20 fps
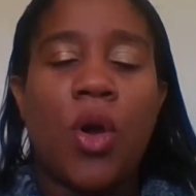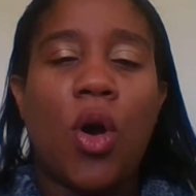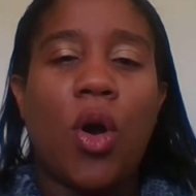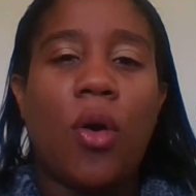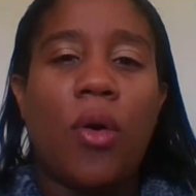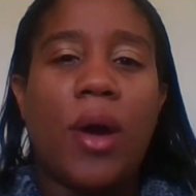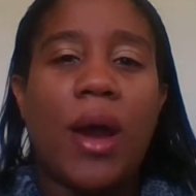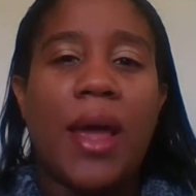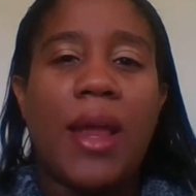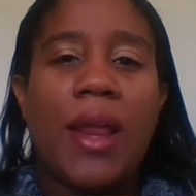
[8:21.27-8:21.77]

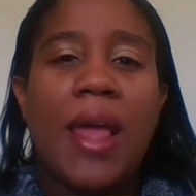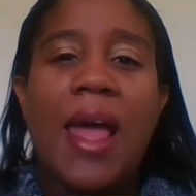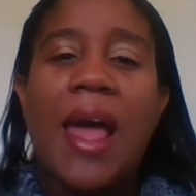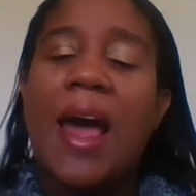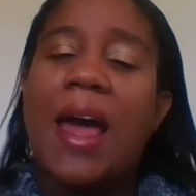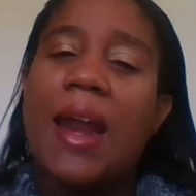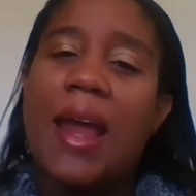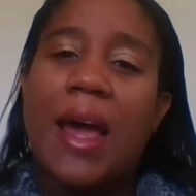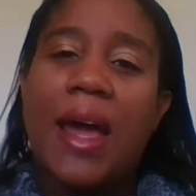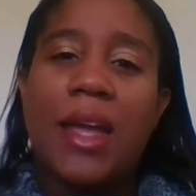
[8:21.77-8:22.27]
All right.
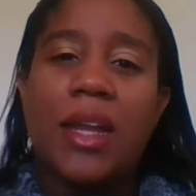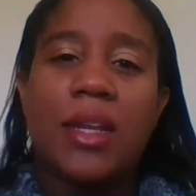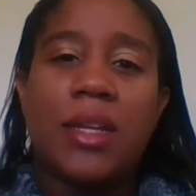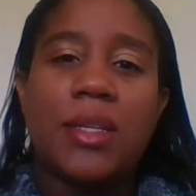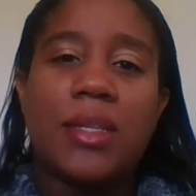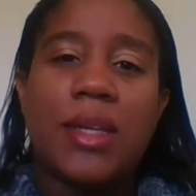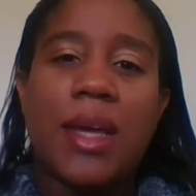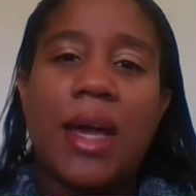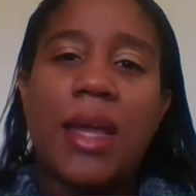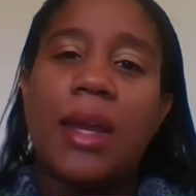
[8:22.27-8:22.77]
And I
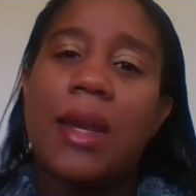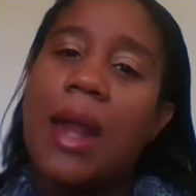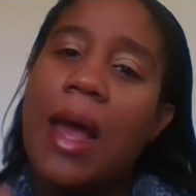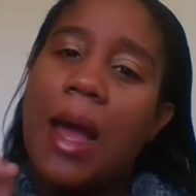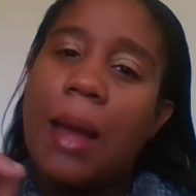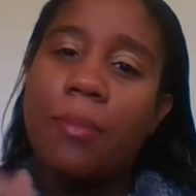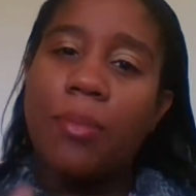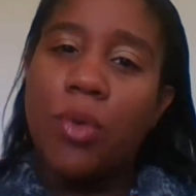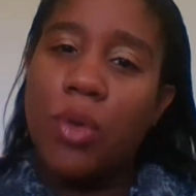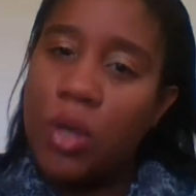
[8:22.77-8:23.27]
decided
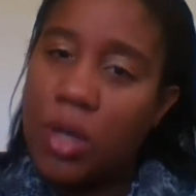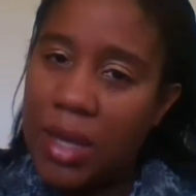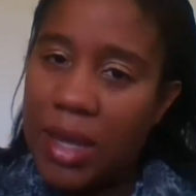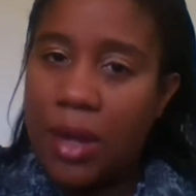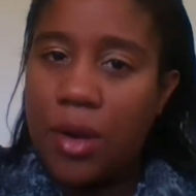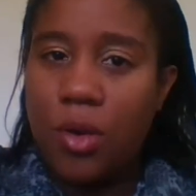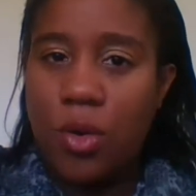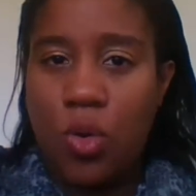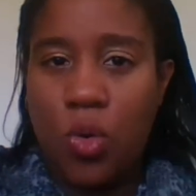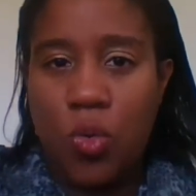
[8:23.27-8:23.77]
I'm going to
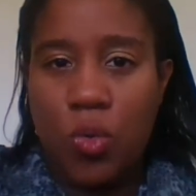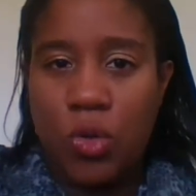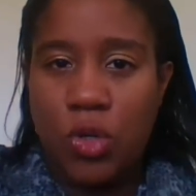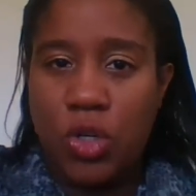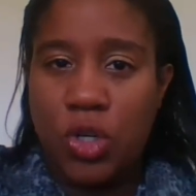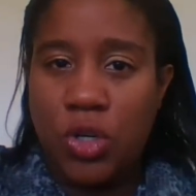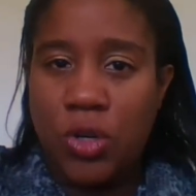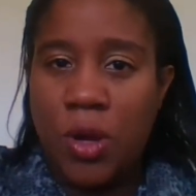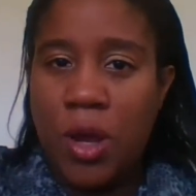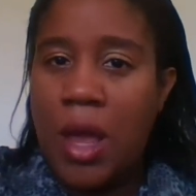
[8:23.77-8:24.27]
get a
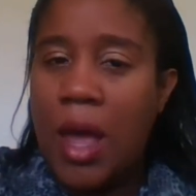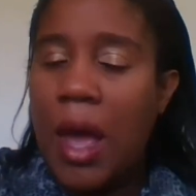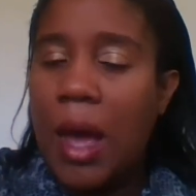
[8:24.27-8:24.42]
coach.